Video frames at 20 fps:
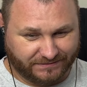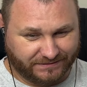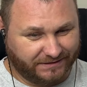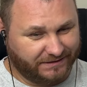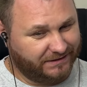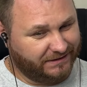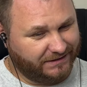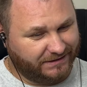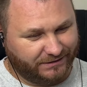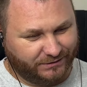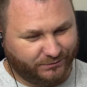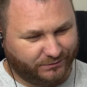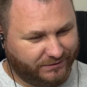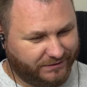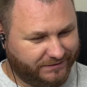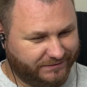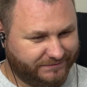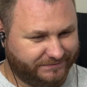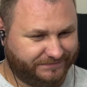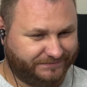Another
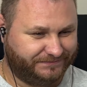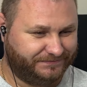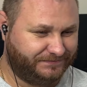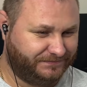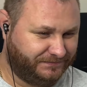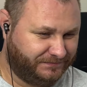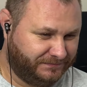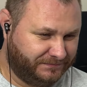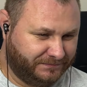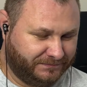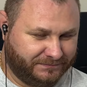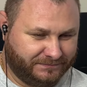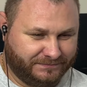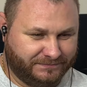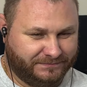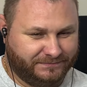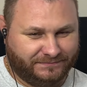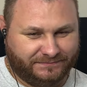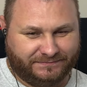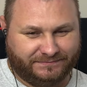one. Yo, what's
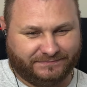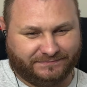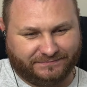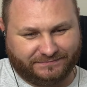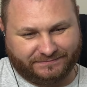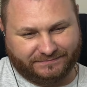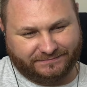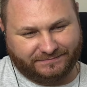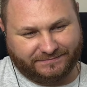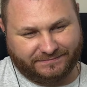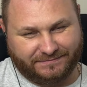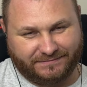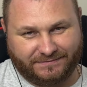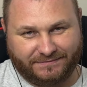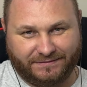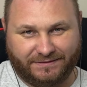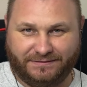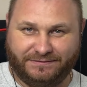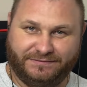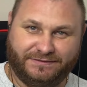up?
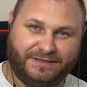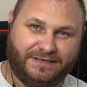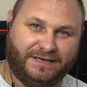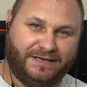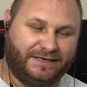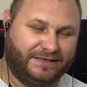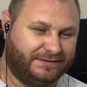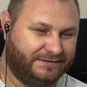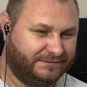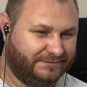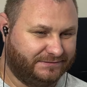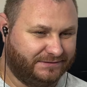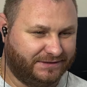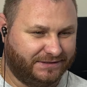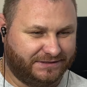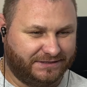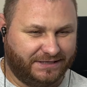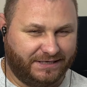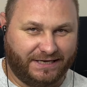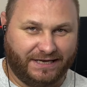from like Hi.
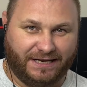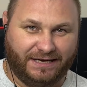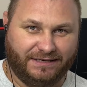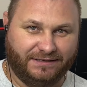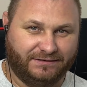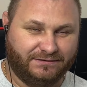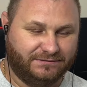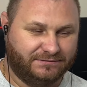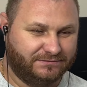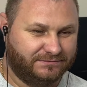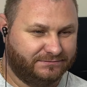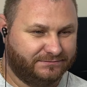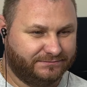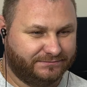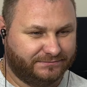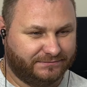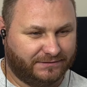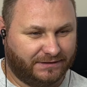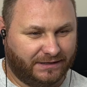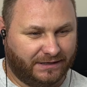DJ Khaled.
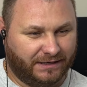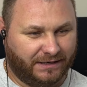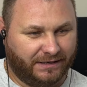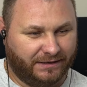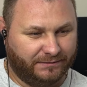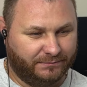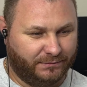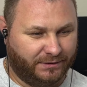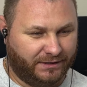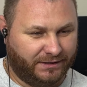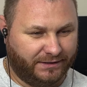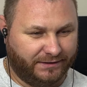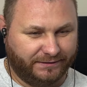Hi, bye.